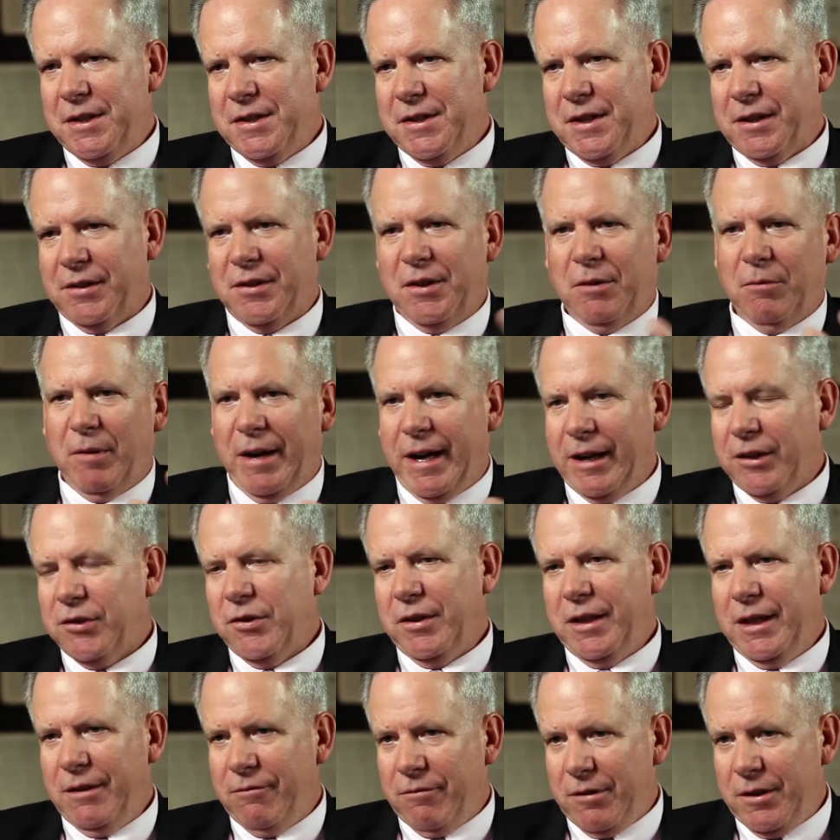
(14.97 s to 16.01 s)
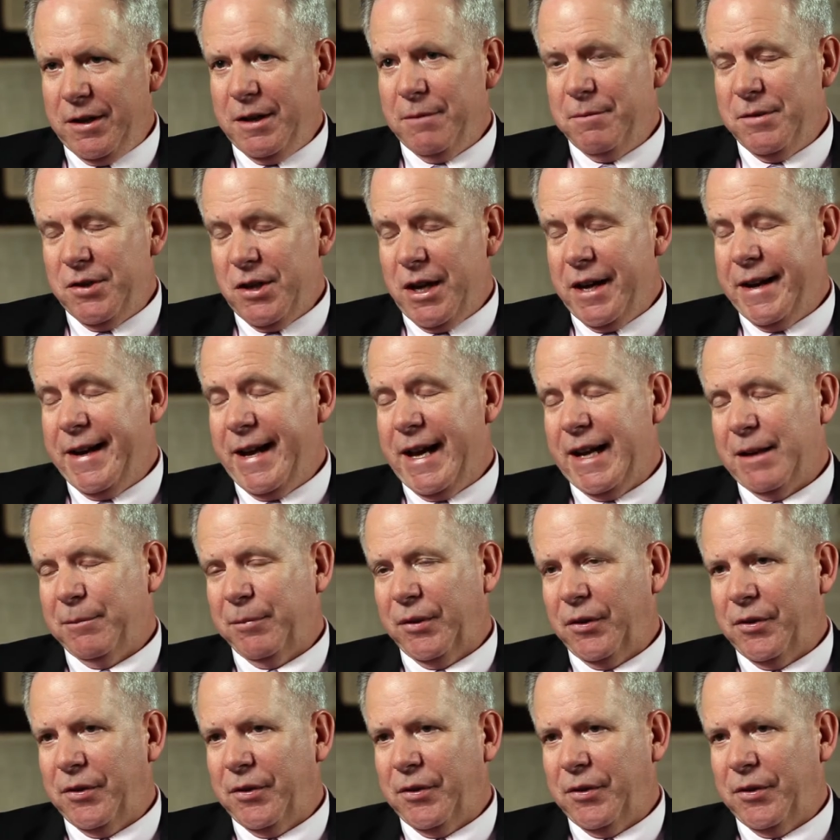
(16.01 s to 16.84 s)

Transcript: sixty-one, when actually for him, John Adams,